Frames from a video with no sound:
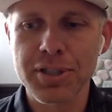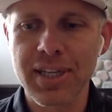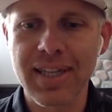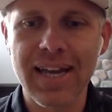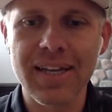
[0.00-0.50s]

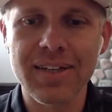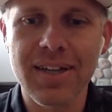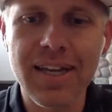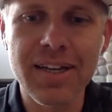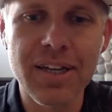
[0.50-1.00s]
pushing that
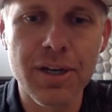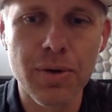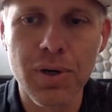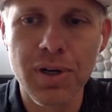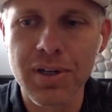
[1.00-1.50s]
in into
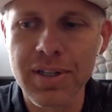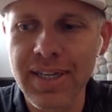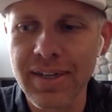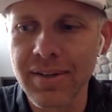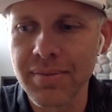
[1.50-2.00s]
your world
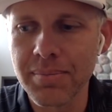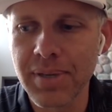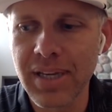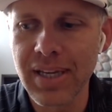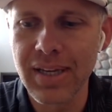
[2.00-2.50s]
and
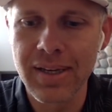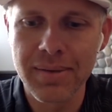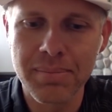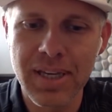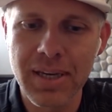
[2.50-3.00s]
being
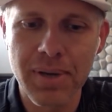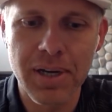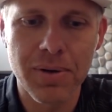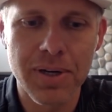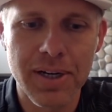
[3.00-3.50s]
a being a
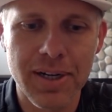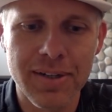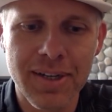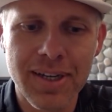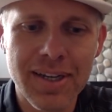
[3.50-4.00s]

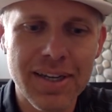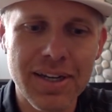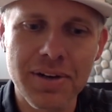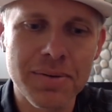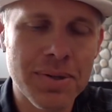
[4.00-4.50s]
bitcoiner
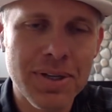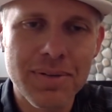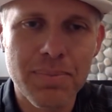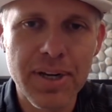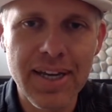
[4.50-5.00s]
you know
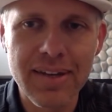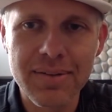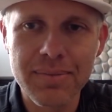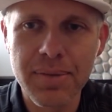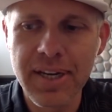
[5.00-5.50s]

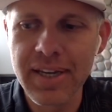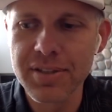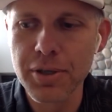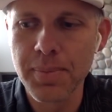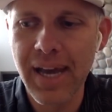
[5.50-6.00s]
bringing
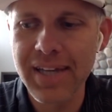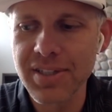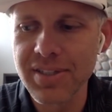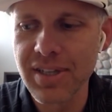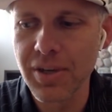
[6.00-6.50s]
bringing two
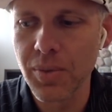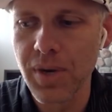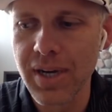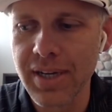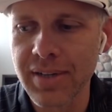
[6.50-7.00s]
passions into
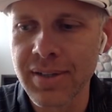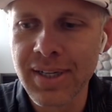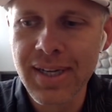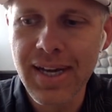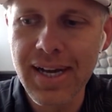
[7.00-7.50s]
one
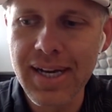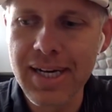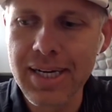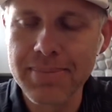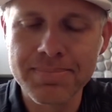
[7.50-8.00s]

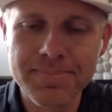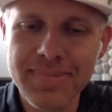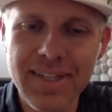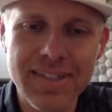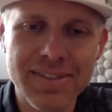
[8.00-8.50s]
um,
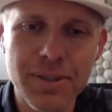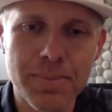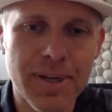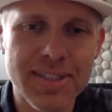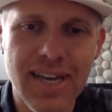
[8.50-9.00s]
it's
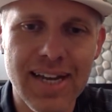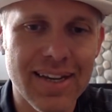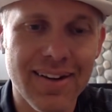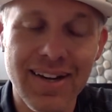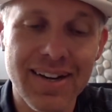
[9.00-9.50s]
super
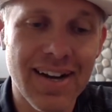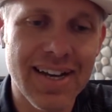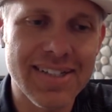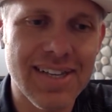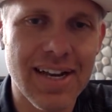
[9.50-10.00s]
exciting. And, and,
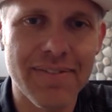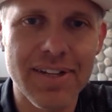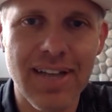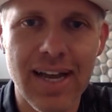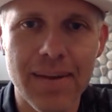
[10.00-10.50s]
like I said,
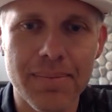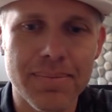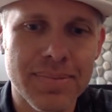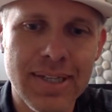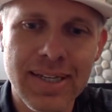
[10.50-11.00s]
every
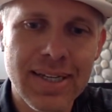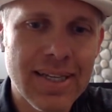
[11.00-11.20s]
time